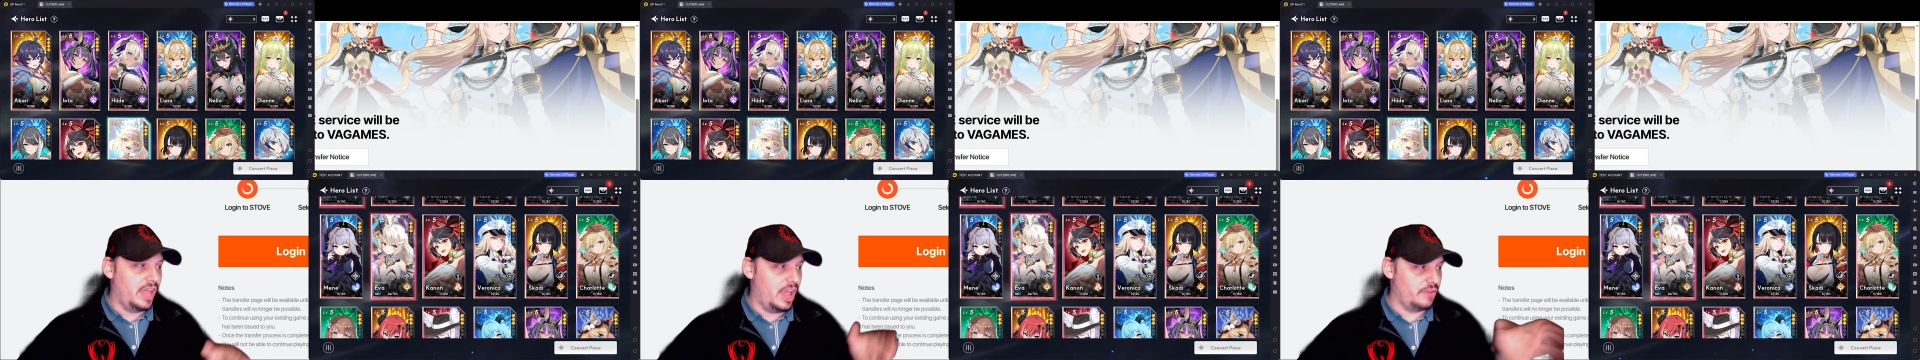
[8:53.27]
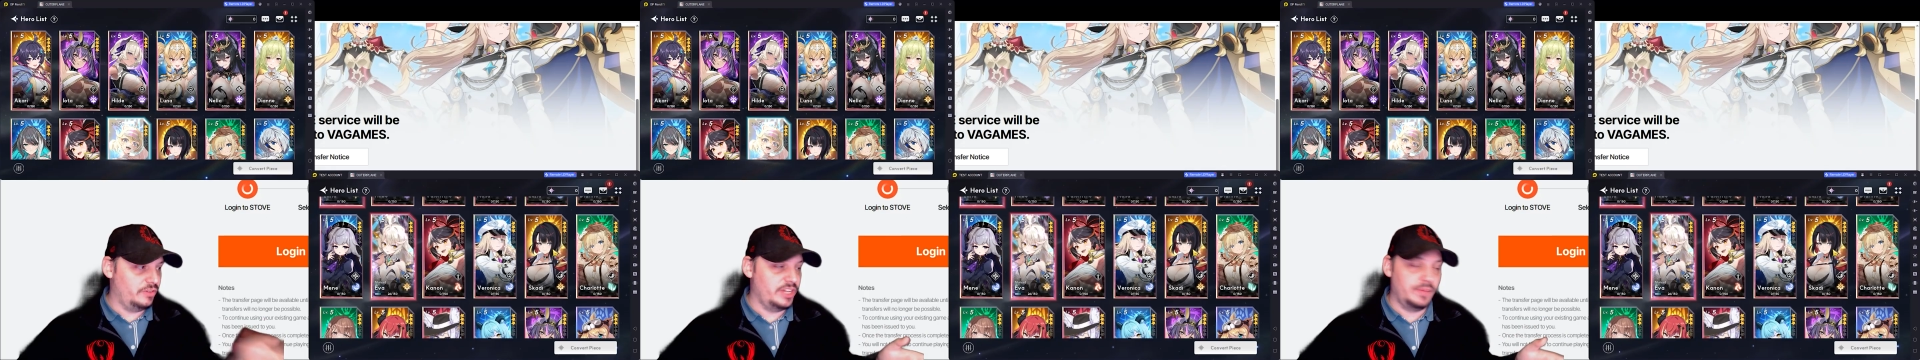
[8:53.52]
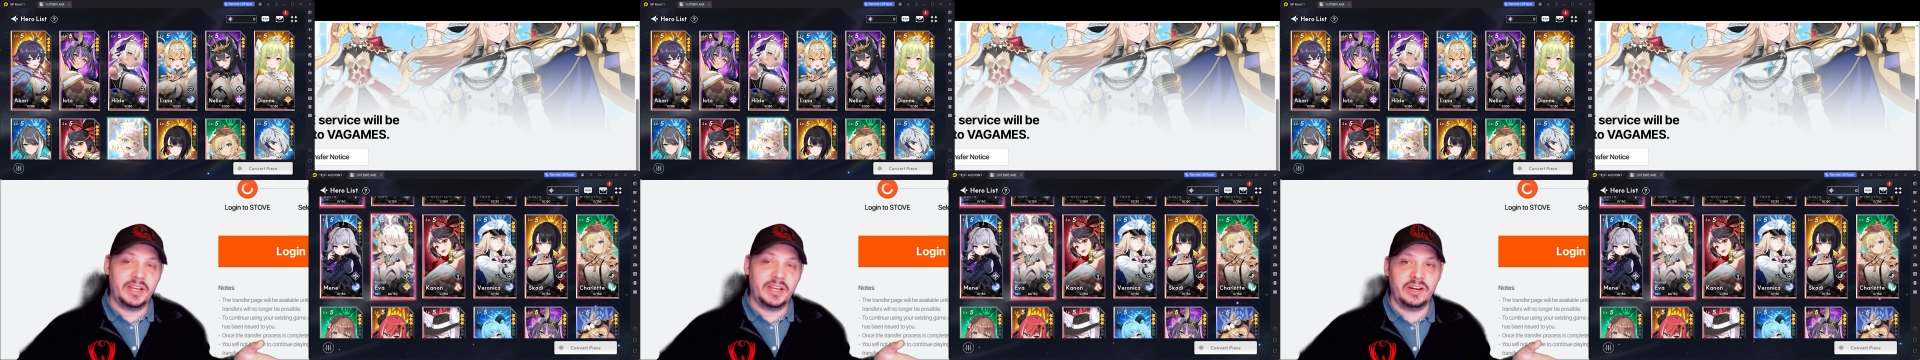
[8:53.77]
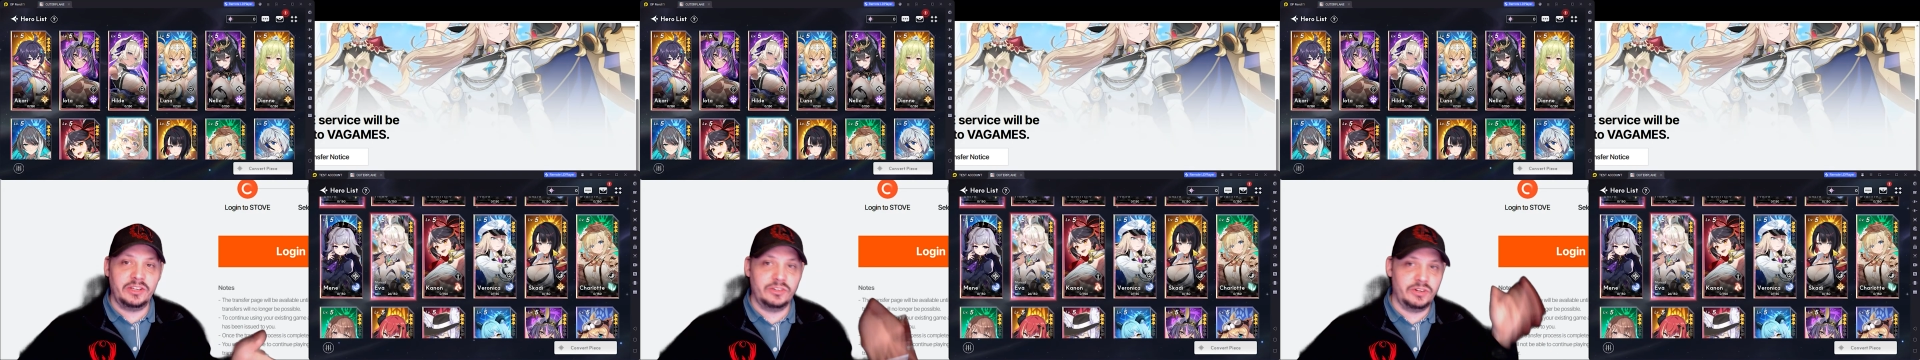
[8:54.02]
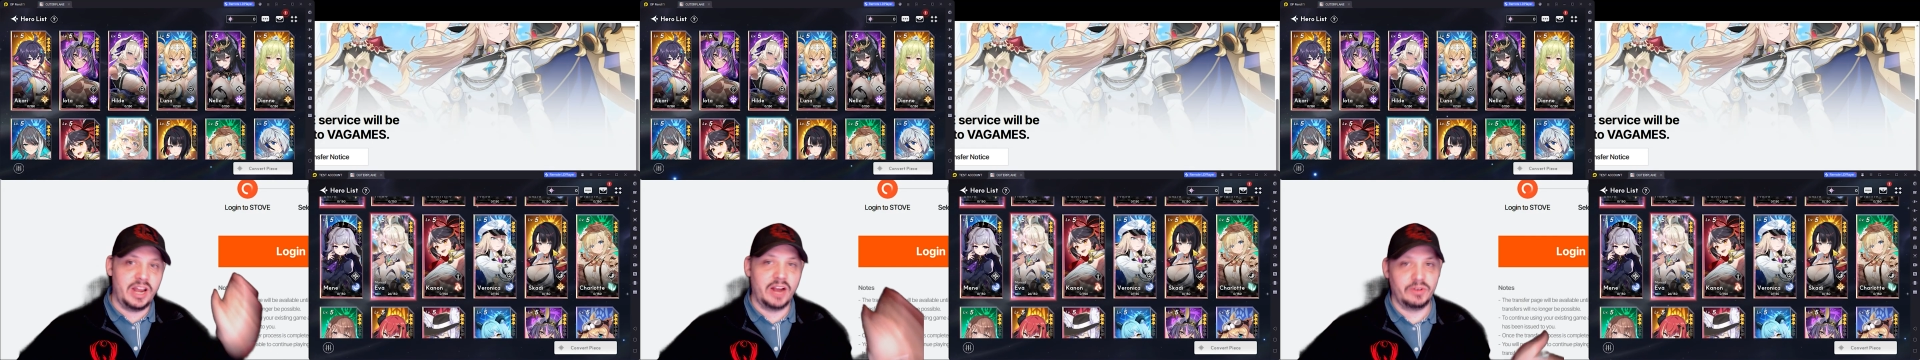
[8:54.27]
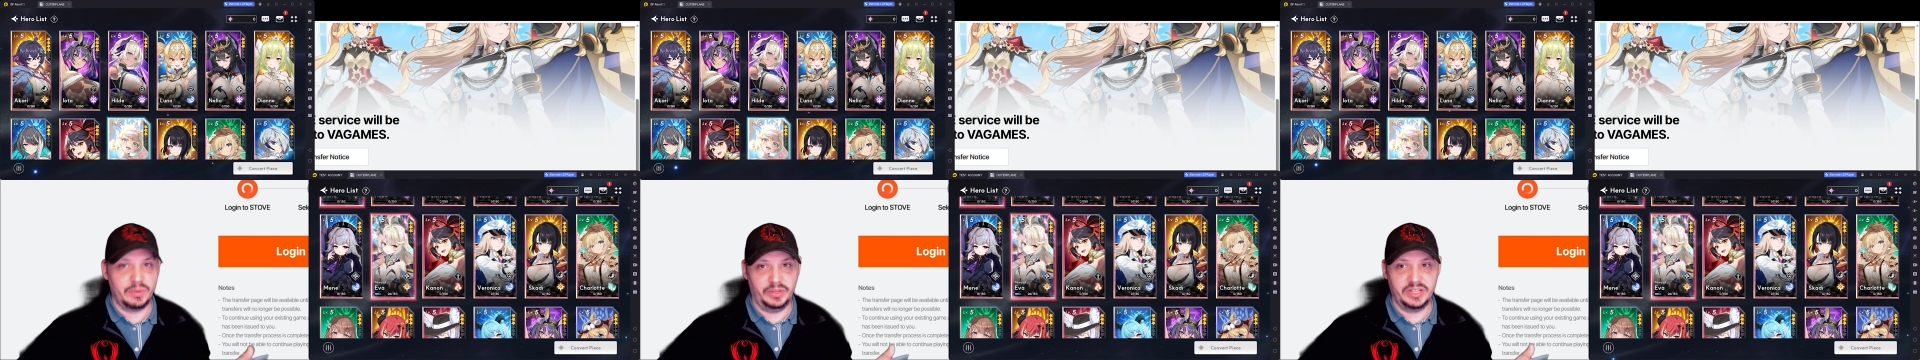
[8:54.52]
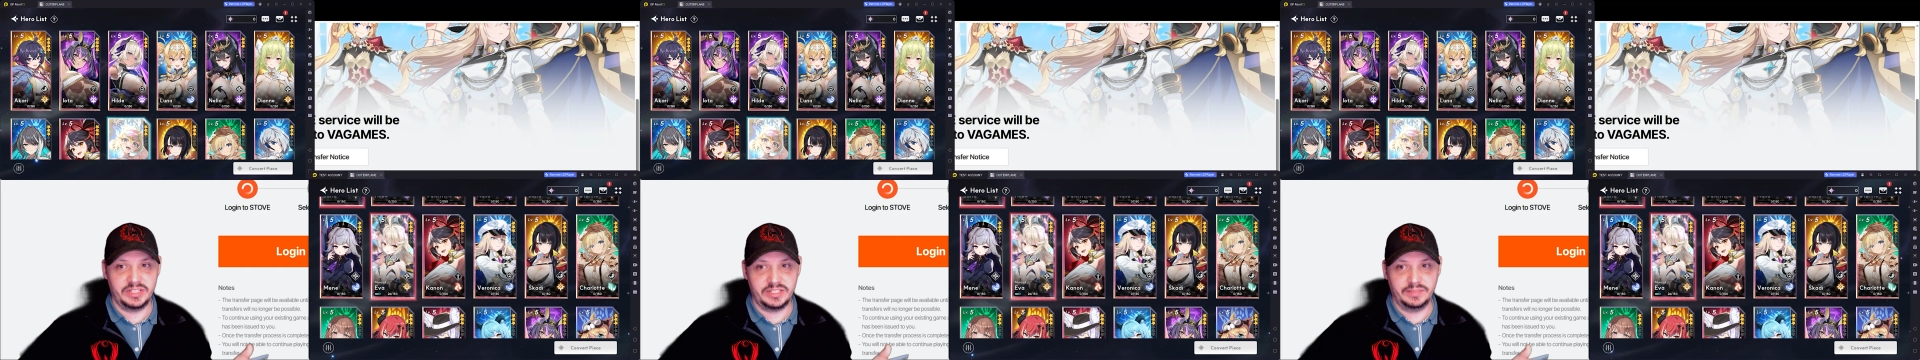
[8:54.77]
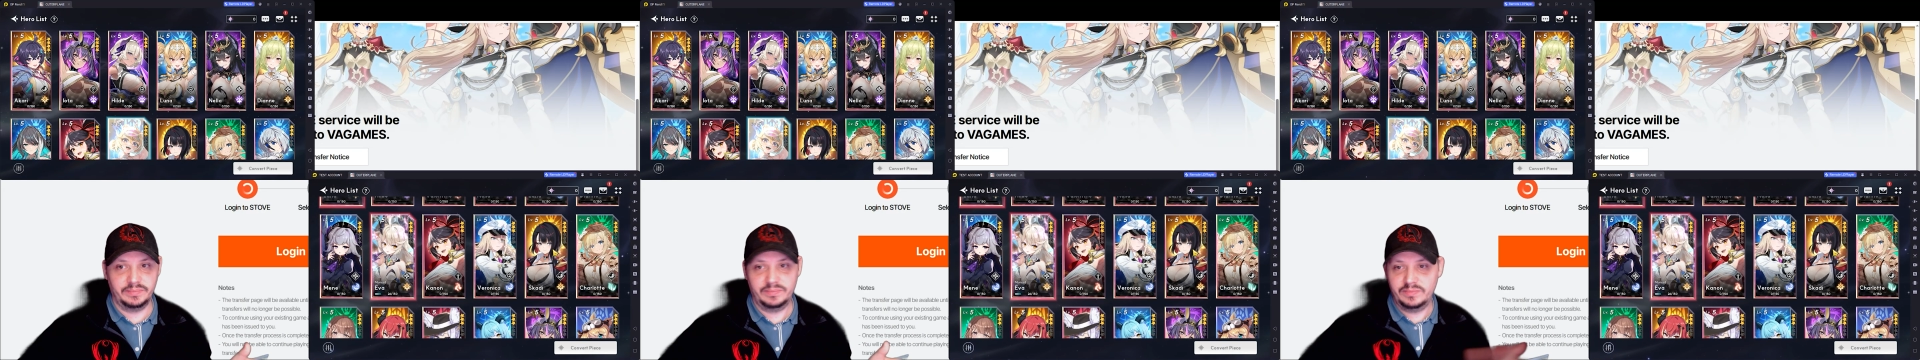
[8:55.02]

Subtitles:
Every time I got a unit, I replaced it.